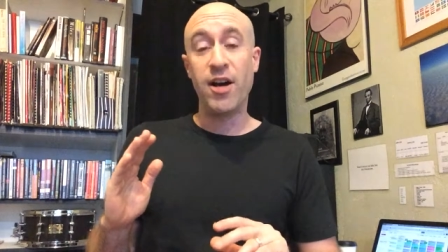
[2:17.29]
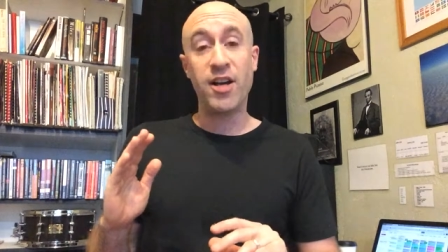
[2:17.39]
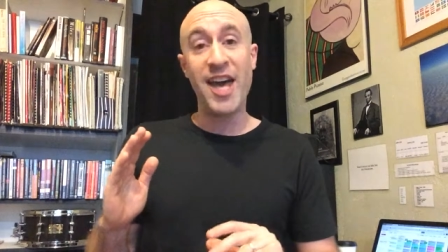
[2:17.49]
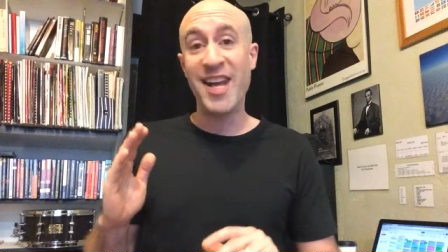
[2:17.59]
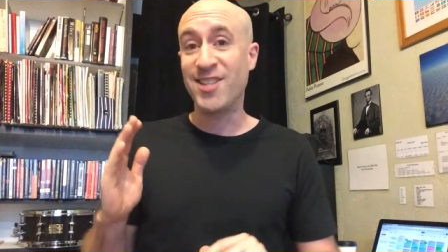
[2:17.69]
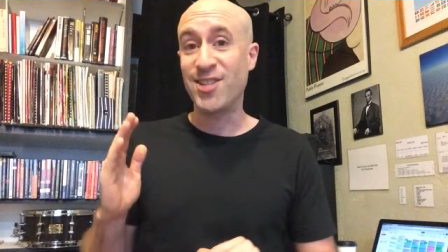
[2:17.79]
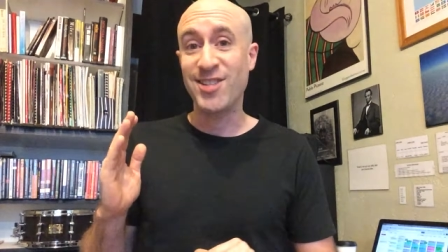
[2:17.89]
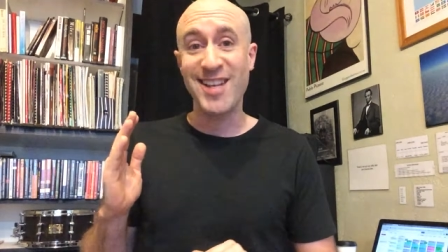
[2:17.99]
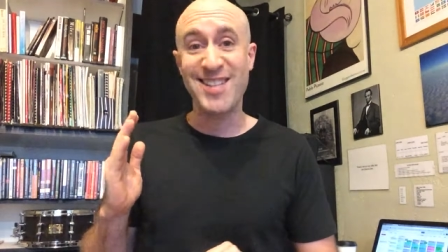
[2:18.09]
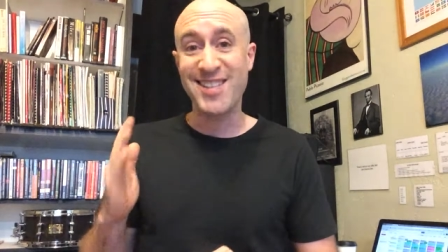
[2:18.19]
Again, it
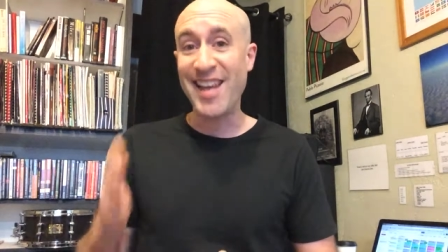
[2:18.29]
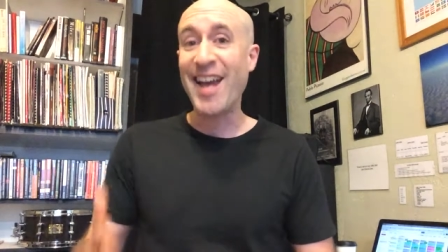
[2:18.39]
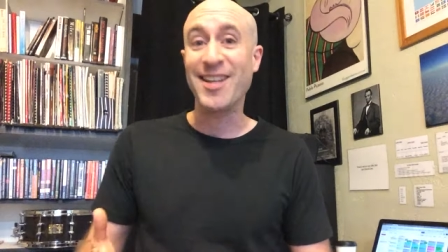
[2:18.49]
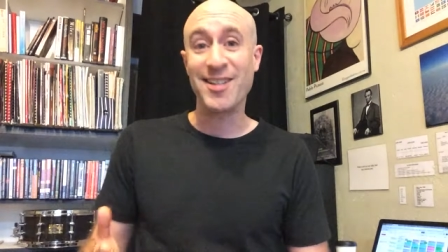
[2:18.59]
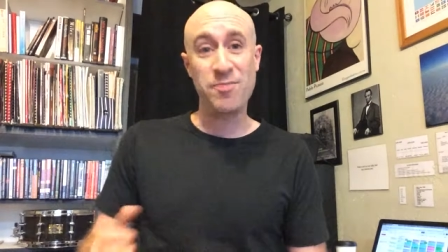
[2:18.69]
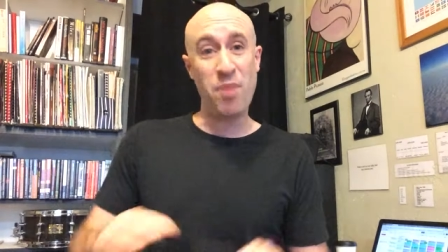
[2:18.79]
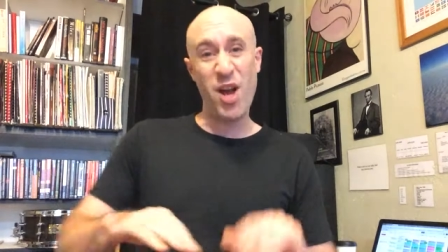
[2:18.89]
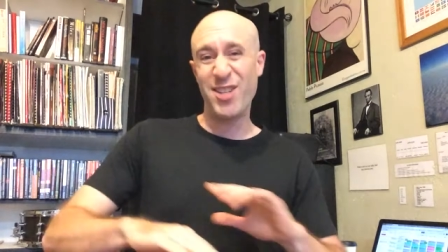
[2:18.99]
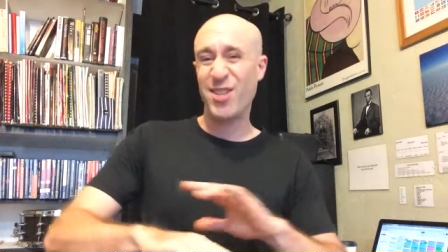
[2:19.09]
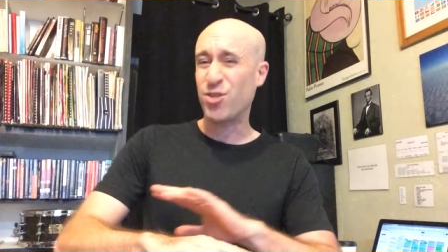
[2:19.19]
just takes seconds,
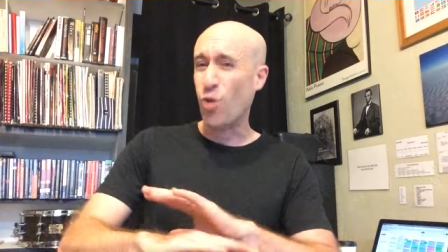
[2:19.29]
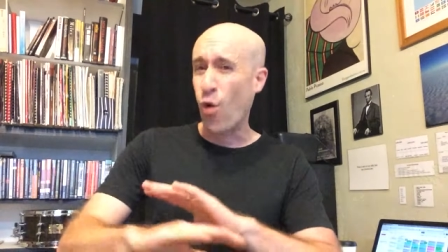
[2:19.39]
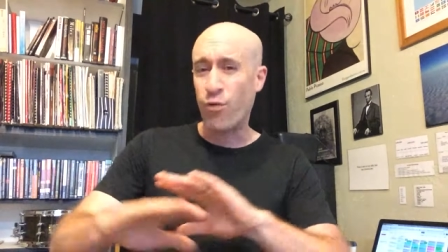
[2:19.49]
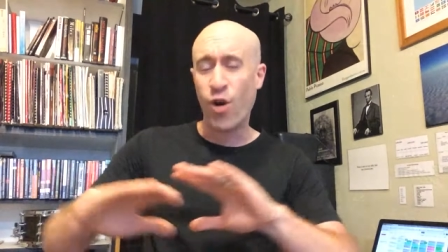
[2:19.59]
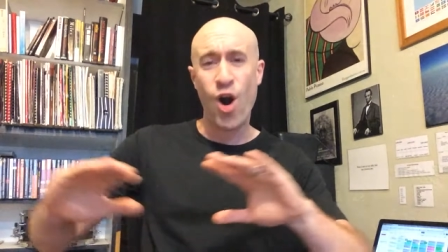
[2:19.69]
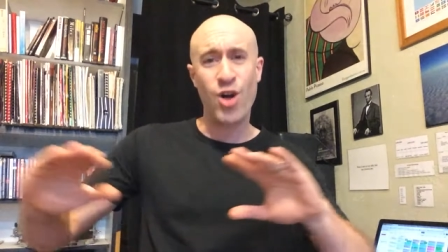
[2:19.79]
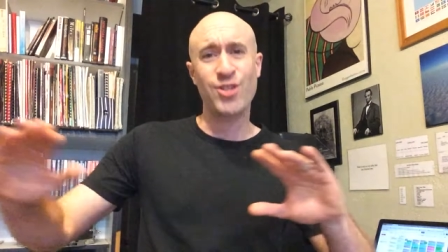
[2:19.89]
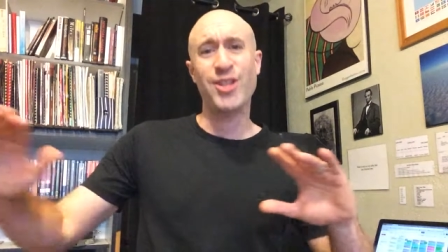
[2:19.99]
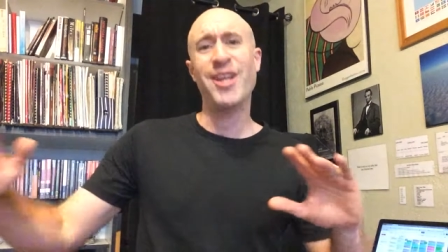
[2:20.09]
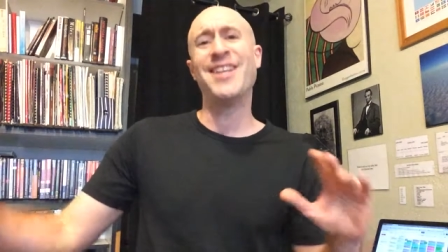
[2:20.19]
but this
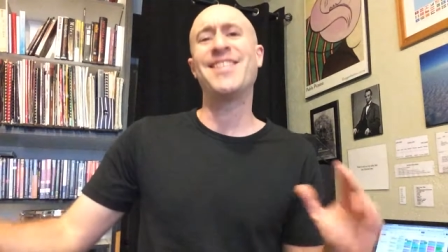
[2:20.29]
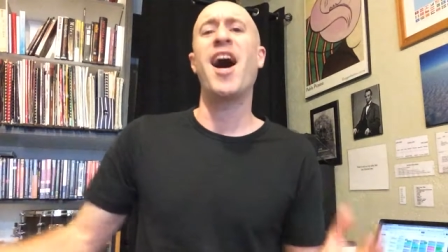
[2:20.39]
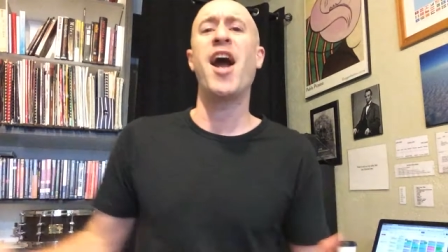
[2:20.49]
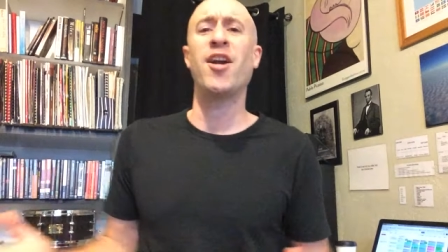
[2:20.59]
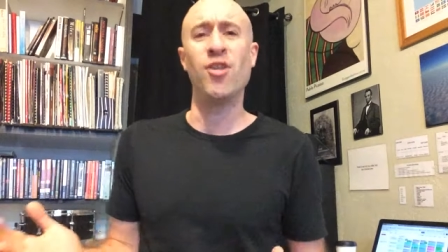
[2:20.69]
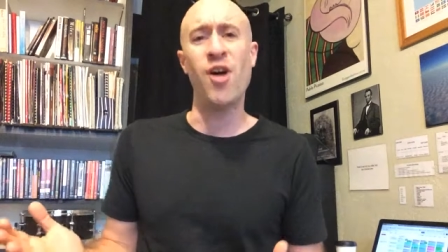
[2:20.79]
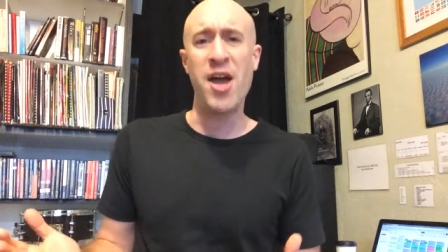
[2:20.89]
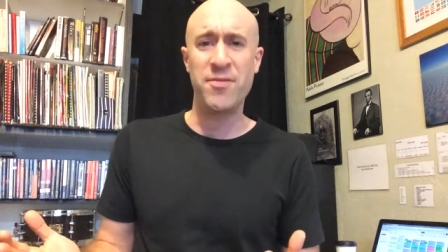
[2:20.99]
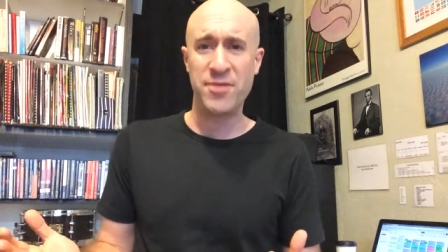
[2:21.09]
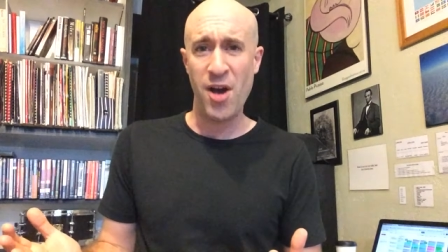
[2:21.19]
overarchs an entire
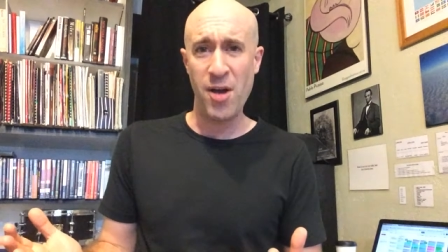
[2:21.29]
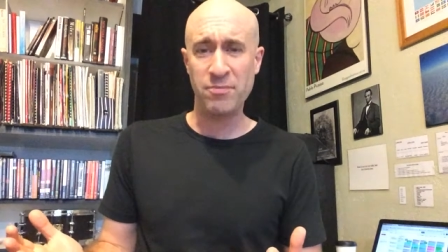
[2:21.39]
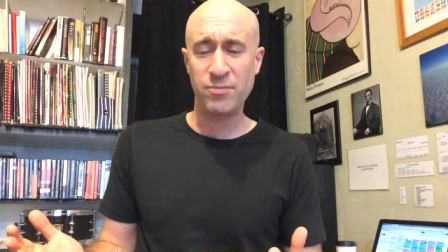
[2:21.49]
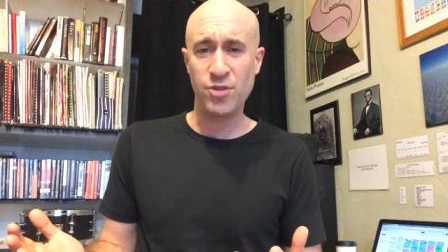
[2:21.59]
lifetime.